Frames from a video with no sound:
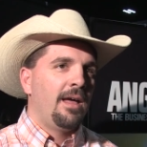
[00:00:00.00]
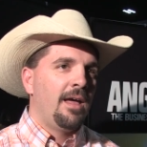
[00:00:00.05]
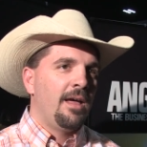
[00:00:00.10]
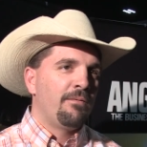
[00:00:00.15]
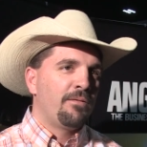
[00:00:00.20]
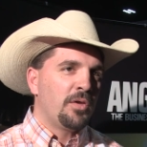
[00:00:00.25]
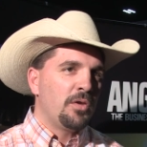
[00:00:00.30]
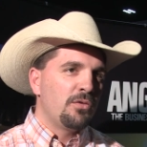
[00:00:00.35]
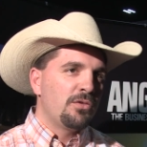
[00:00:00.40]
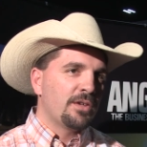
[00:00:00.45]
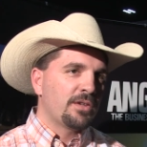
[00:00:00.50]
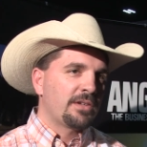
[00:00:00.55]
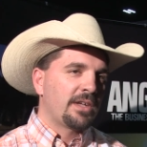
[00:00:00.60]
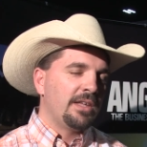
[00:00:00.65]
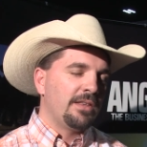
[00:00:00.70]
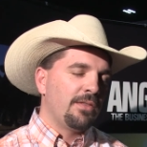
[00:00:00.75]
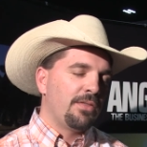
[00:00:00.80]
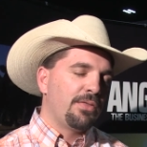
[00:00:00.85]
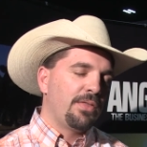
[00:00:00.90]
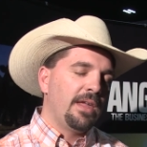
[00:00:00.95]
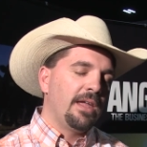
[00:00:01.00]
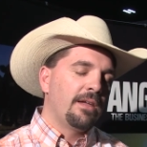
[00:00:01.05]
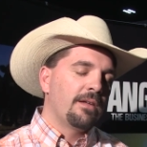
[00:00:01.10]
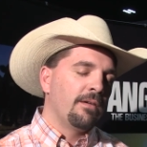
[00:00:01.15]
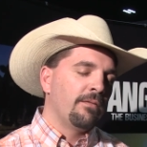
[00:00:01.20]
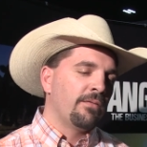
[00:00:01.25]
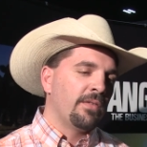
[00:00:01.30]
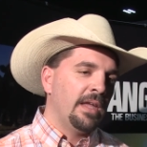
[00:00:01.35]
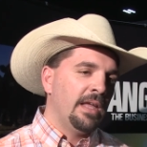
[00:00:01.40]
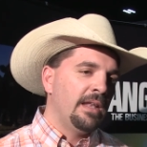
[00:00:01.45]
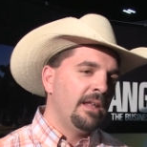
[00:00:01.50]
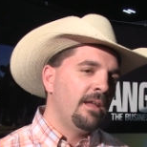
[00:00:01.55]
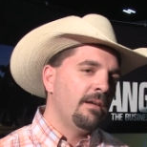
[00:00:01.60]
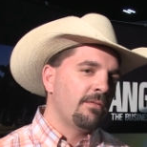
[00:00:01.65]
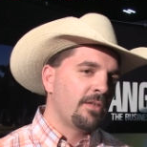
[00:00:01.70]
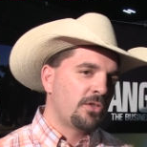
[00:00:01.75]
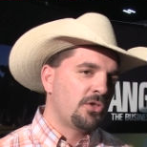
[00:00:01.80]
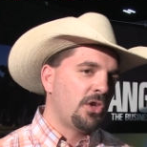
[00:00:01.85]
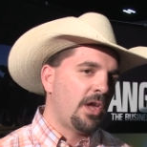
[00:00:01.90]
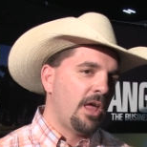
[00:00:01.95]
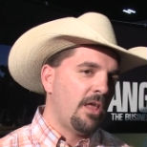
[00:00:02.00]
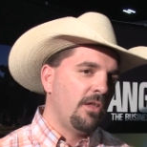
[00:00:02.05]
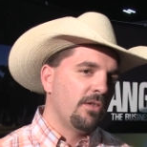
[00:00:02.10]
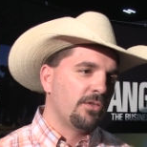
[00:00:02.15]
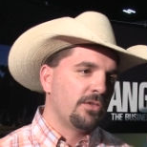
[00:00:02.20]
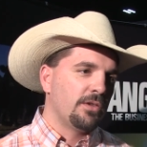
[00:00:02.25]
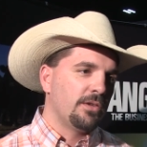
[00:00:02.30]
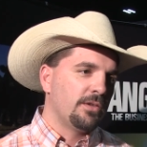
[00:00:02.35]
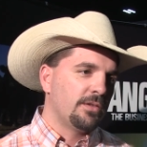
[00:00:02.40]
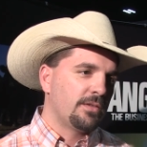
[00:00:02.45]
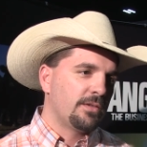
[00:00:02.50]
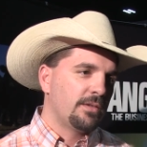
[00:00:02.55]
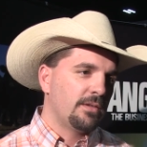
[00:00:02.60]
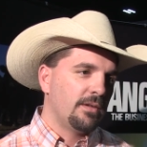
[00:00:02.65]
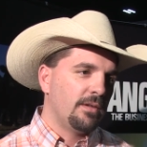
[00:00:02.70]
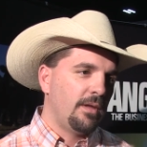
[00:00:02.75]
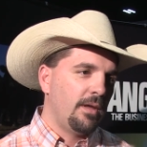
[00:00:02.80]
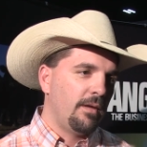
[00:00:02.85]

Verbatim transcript: If you just can think of any of the challenges